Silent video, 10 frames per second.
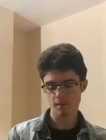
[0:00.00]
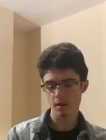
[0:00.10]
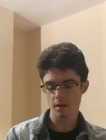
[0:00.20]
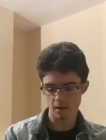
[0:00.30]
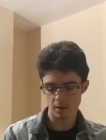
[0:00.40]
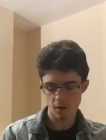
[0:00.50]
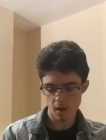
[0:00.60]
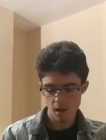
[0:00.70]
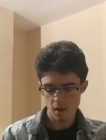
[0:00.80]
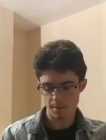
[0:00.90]
now
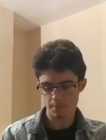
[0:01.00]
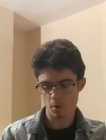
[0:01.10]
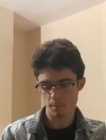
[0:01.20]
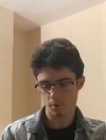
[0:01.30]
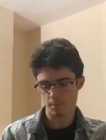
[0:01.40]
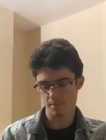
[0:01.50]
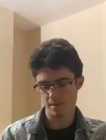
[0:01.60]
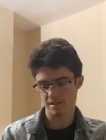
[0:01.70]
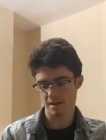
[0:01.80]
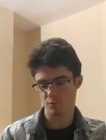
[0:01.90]
the one problem is
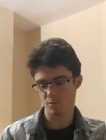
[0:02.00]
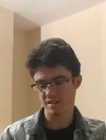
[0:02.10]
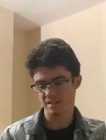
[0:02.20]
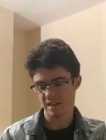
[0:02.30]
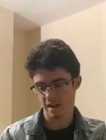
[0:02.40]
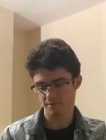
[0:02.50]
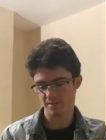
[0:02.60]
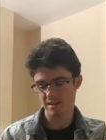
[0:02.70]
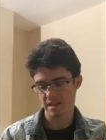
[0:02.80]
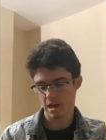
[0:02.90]
if we definitely
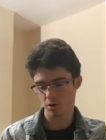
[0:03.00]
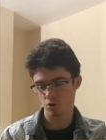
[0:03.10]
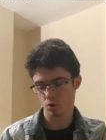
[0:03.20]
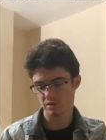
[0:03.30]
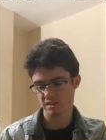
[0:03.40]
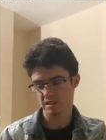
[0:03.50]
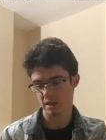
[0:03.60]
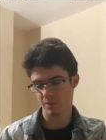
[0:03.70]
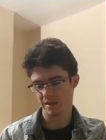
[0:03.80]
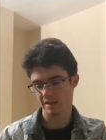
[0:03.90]
cannot go
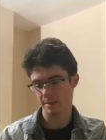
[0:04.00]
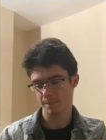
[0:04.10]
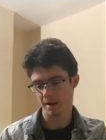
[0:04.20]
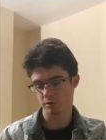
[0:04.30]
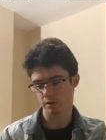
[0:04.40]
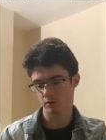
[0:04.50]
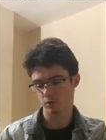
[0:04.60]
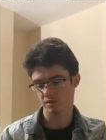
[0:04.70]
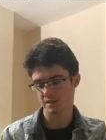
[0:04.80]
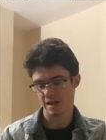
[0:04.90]
and get the background
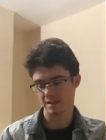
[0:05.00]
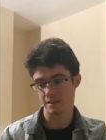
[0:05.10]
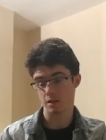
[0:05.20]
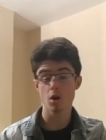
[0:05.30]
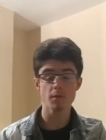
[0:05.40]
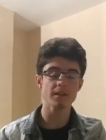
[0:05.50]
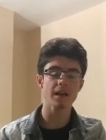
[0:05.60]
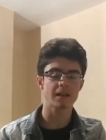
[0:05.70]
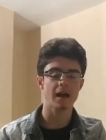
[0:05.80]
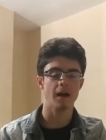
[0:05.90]
noise edited hopefully i
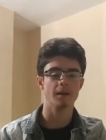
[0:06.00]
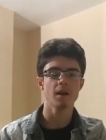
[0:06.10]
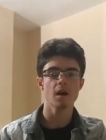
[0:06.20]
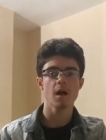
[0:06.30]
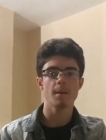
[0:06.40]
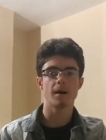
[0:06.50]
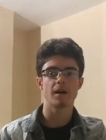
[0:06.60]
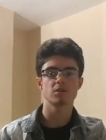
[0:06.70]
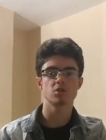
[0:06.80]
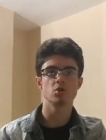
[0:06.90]
can but
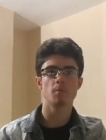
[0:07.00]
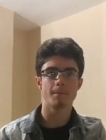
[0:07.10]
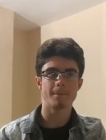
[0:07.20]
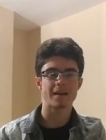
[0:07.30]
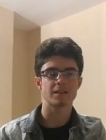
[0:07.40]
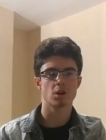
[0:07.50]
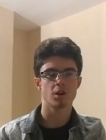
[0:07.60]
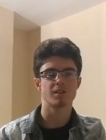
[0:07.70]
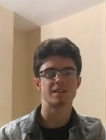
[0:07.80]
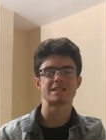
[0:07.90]
you might hear
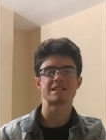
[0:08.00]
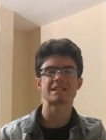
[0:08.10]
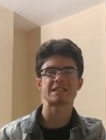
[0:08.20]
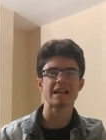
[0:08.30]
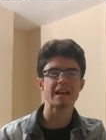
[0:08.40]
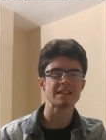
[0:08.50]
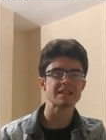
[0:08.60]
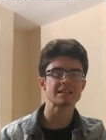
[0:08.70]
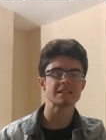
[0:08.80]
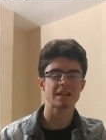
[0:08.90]
the slightest
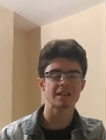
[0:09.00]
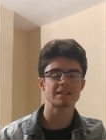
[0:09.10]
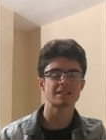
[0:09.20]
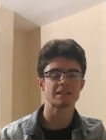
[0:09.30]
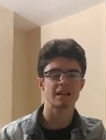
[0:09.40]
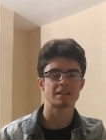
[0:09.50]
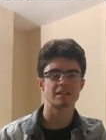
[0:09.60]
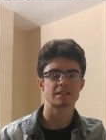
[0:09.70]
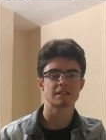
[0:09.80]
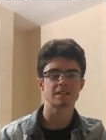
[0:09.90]
slightest slightest
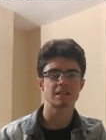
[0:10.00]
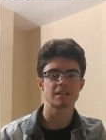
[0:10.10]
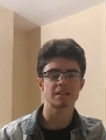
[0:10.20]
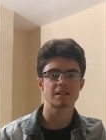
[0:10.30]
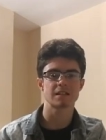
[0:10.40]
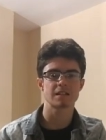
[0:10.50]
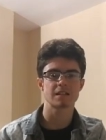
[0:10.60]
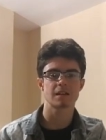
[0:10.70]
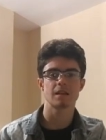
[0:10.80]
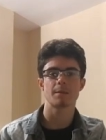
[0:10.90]

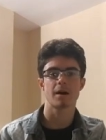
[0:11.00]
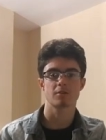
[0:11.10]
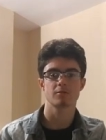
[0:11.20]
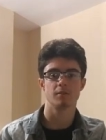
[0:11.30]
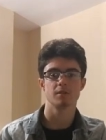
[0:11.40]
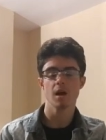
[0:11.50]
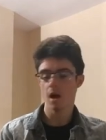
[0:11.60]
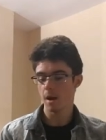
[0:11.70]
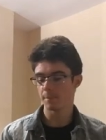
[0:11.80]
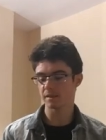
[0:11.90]
in the background.
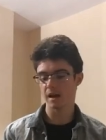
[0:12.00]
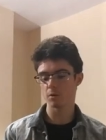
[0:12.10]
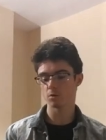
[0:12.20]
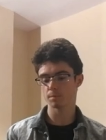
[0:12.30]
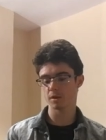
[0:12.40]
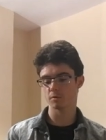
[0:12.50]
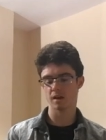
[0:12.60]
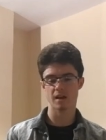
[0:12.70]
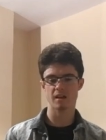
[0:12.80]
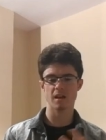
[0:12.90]
But that will be
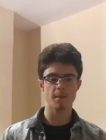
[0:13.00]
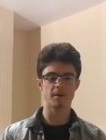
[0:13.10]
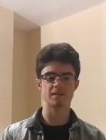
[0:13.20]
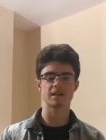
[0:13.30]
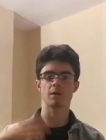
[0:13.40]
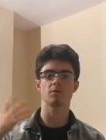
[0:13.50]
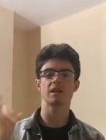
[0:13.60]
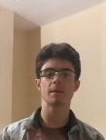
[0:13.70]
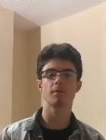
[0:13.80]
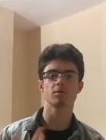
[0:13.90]
okay because I will
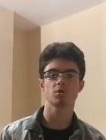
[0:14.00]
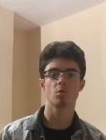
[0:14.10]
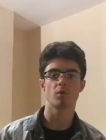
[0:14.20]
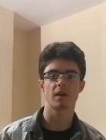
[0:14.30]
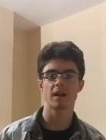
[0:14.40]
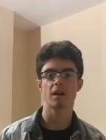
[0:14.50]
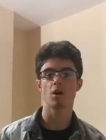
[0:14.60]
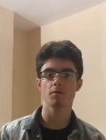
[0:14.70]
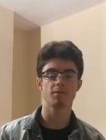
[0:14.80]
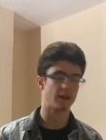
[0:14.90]
keep on talking and
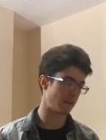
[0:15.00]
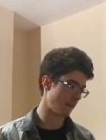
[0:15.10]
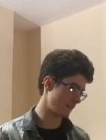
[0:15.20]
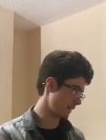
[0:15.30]
hopefully I'll edit the